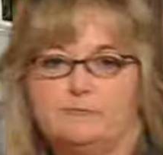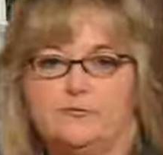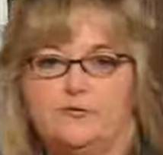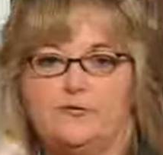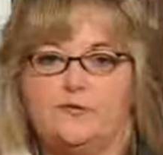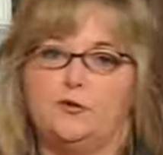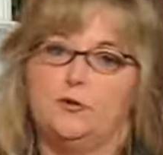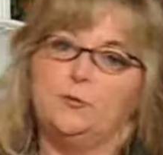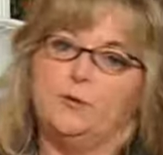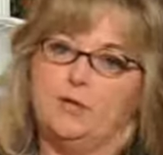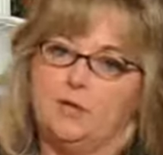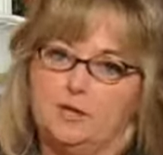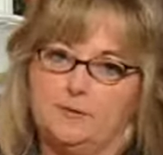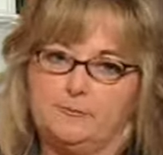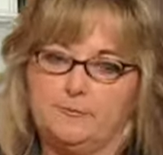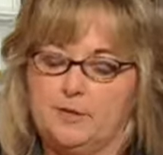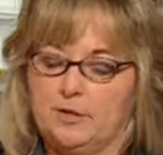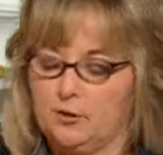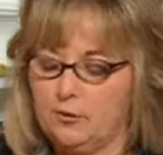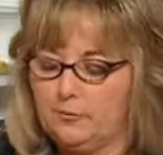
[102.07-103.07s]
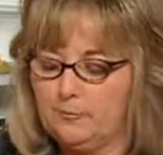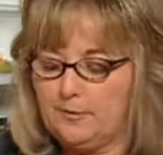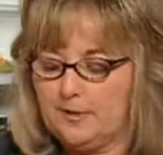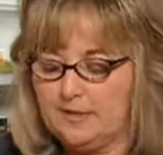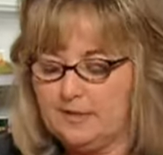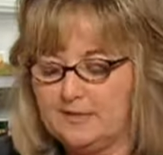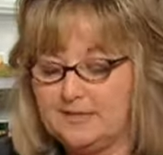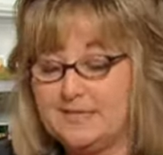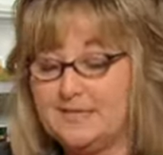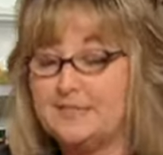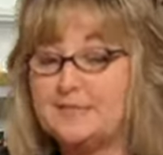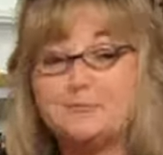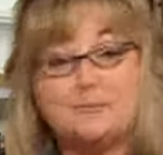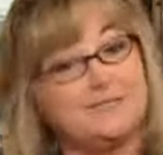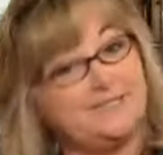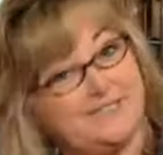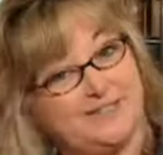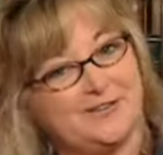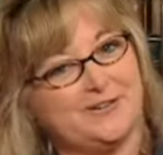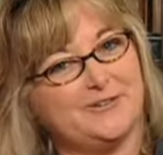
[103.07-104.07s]
phooey on butter, but this
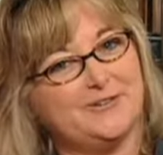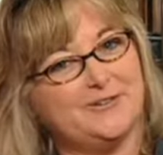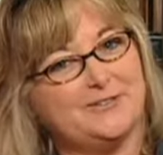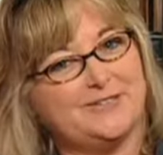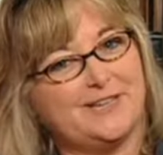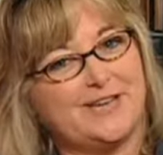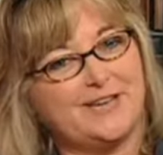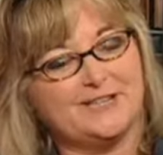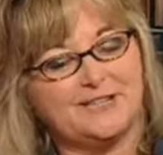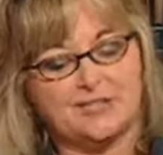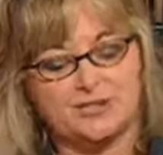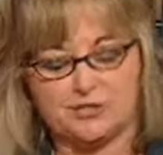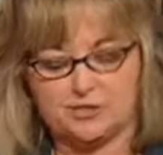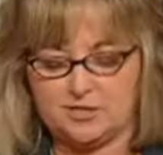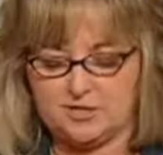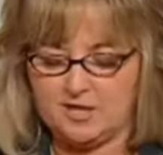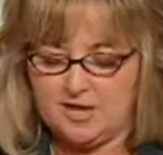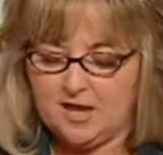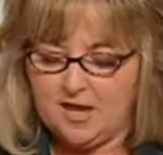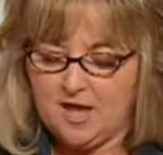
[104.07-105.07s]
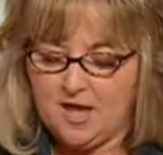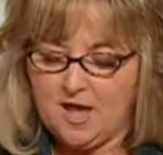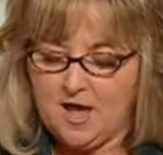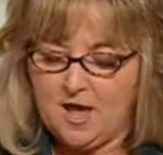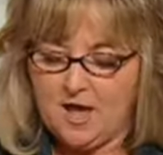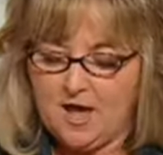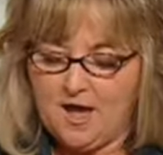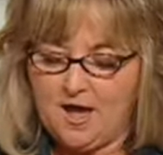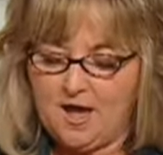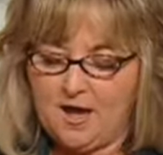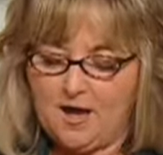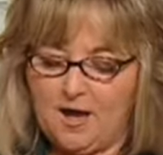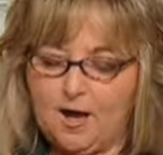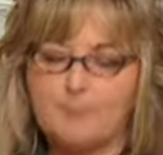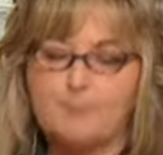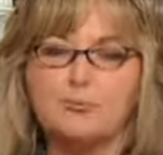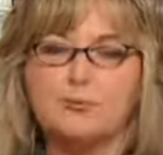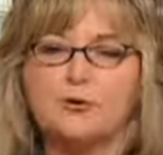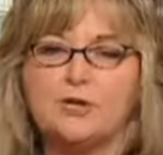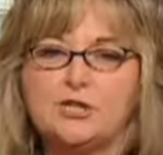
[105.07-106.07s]
particular dietitian
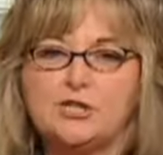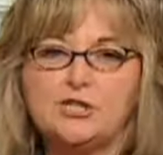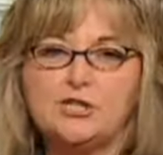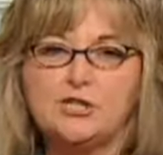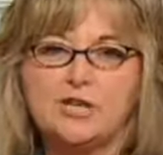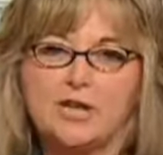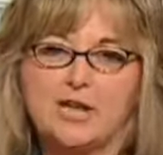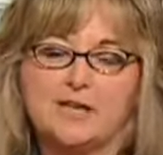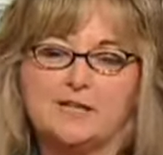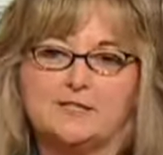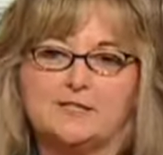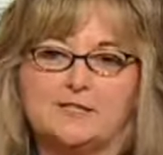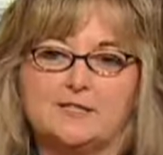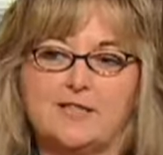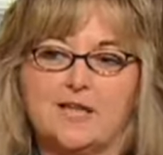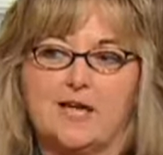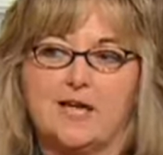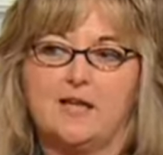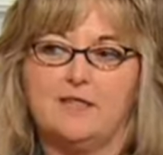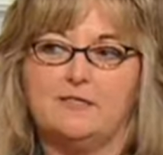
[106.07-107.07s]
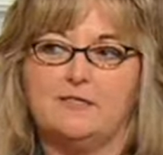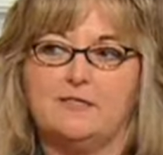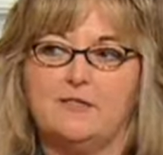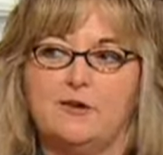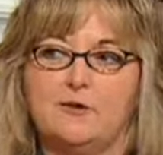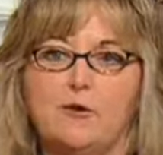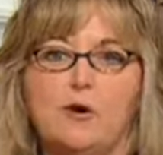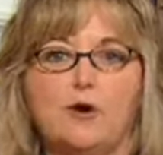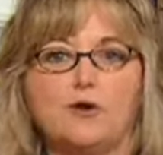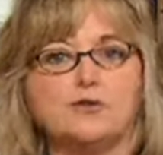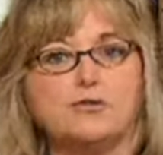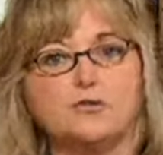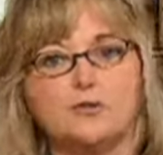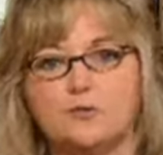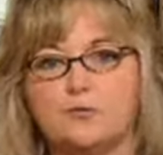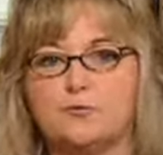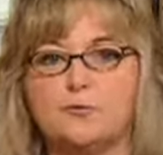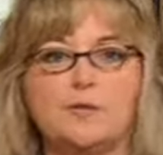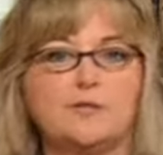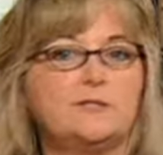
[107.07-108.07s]
appreciates that there are
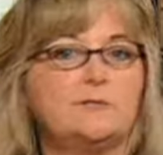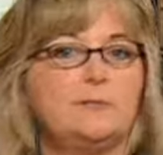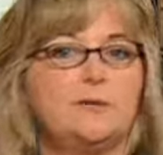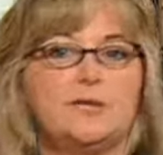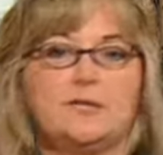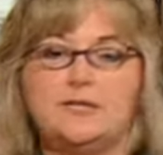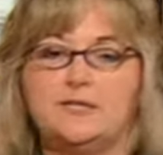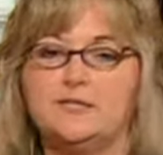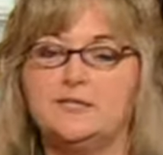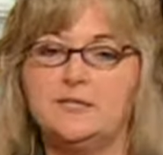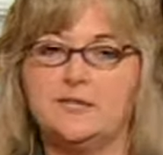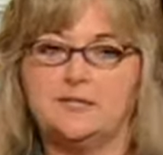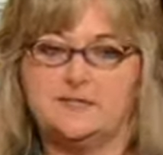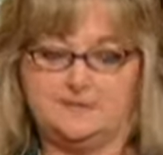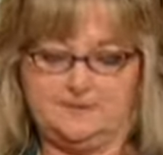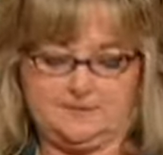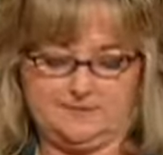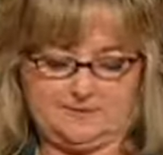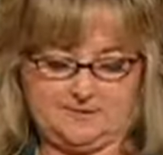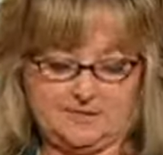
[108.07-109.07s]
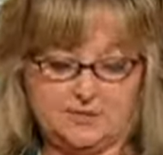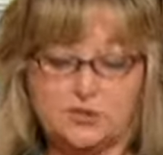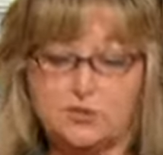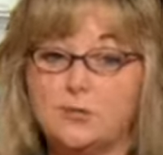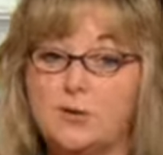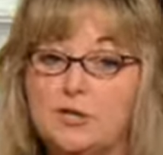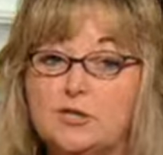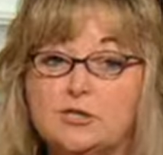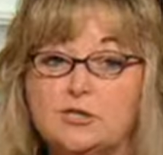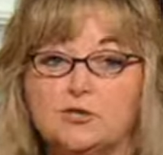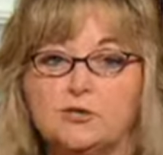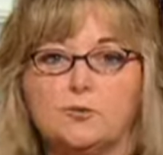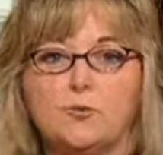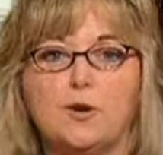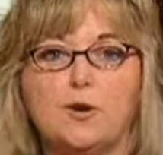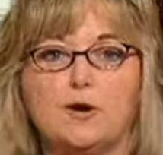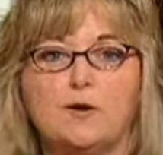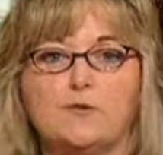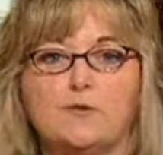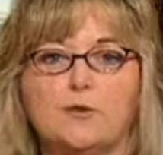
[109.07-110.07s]
certain recipes and situations
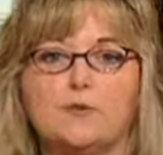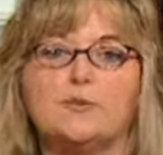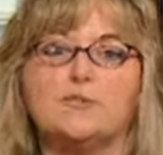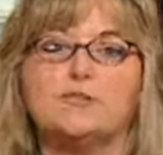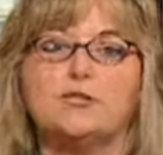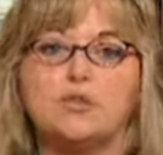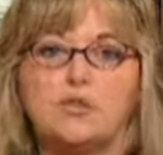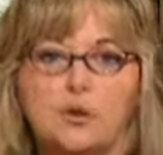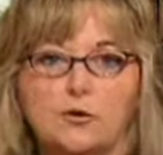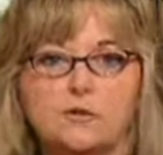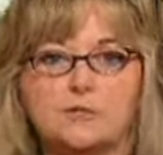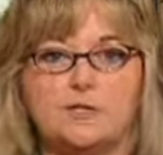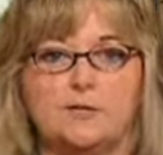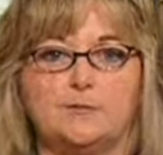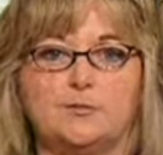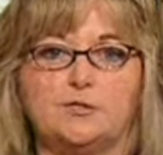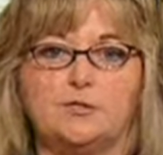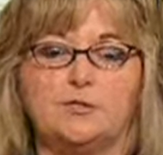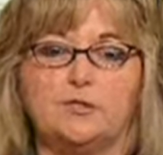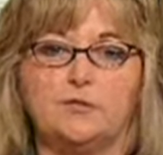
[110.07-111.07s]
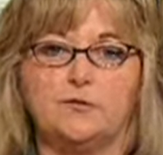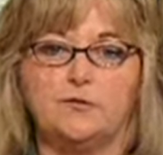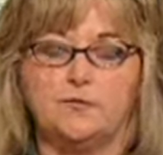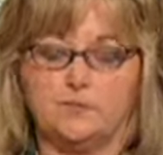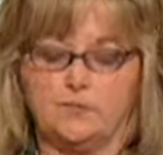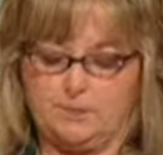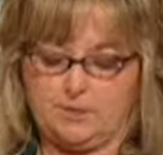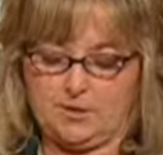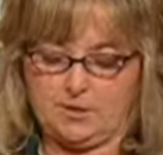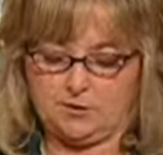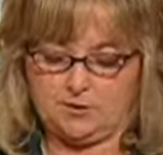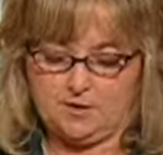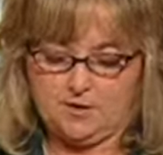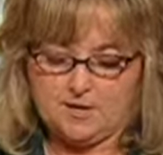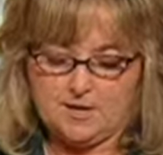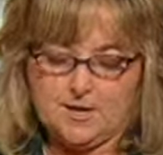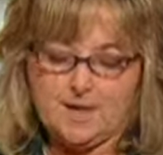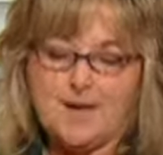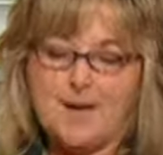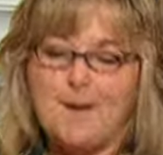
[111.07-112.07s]
where there is no substitute for butter.
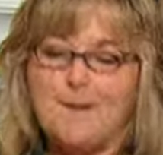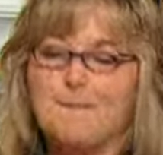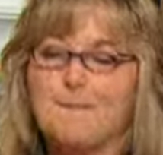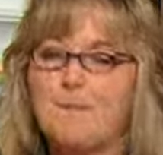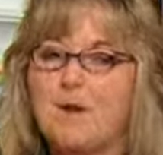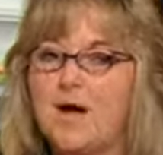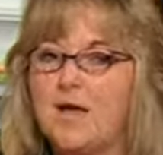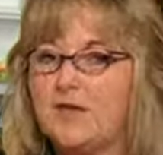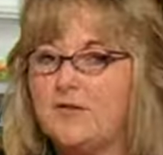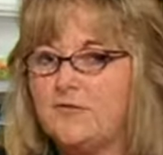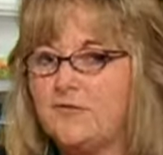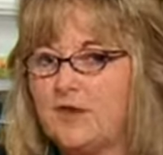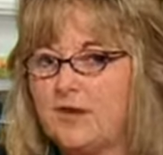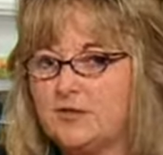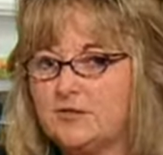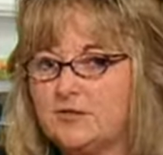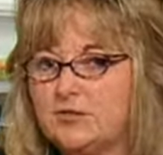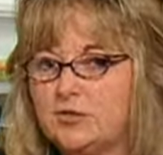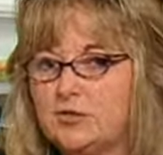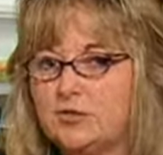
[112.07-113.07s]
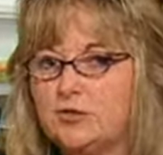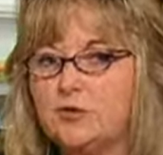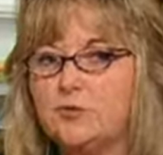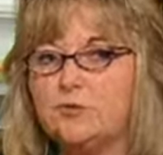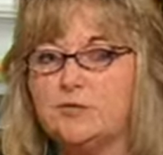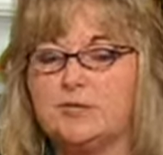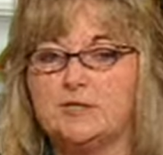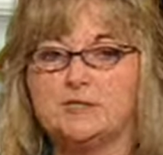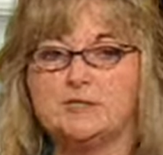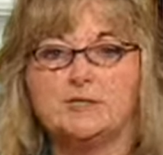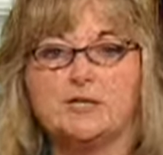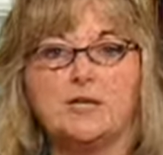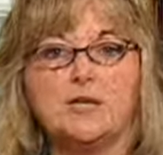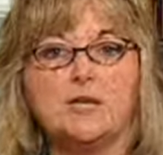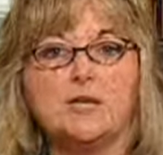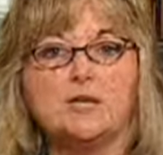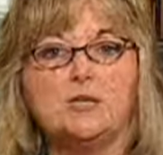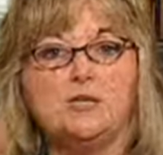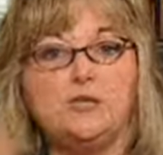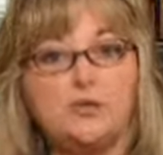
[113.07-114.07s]
My advice to you is
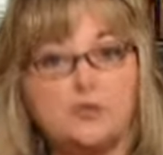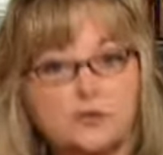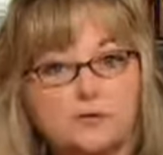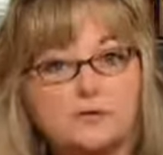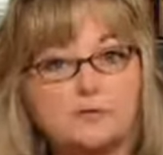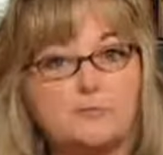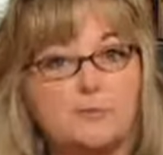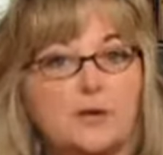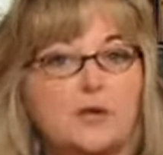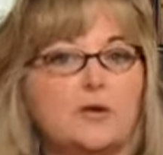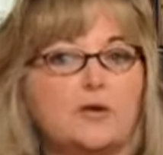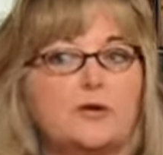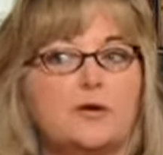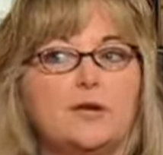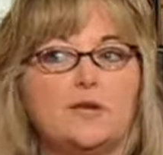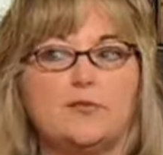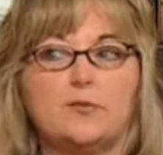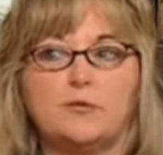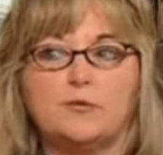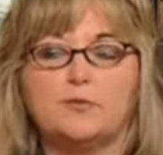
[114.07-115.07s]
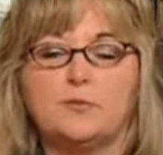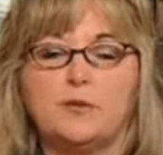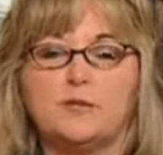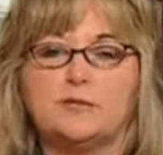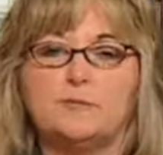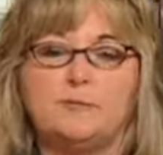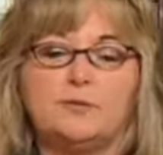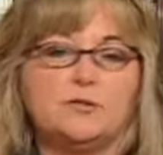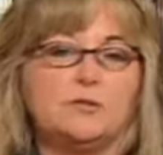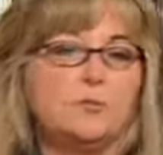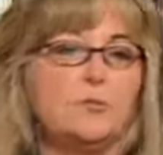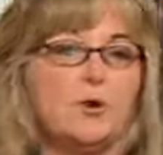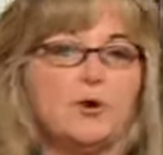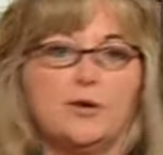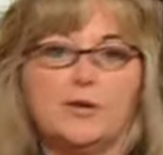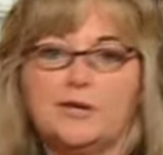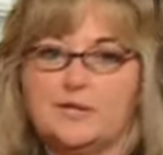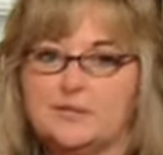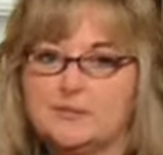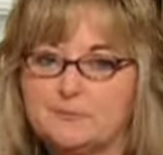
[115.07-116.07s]
use butter in those recipes where
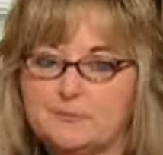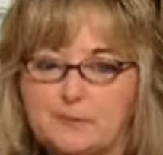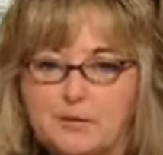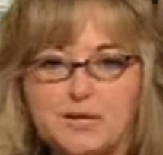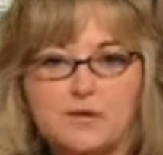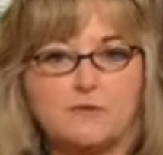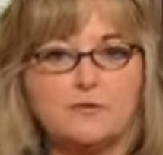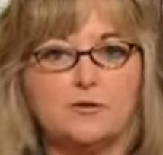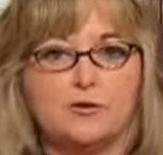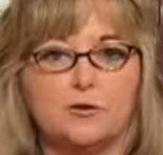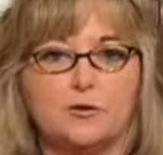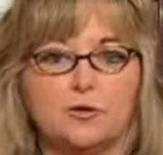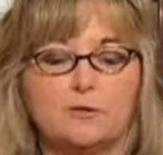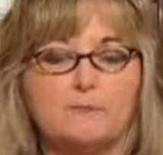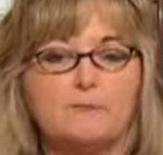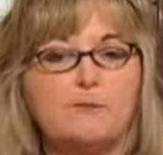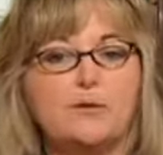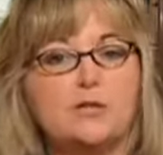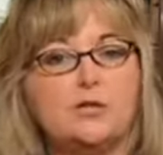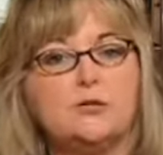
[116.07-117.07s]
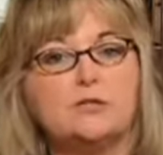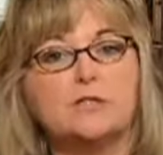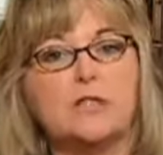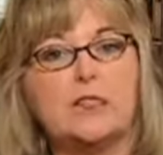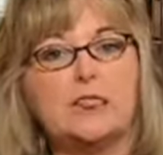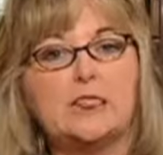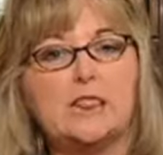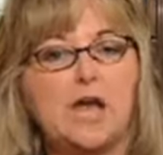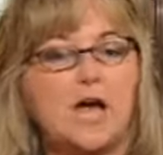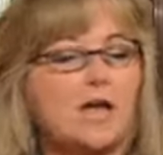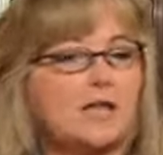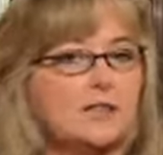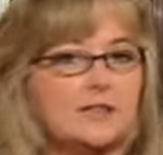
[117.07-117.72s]
it's pivotal, but use a lot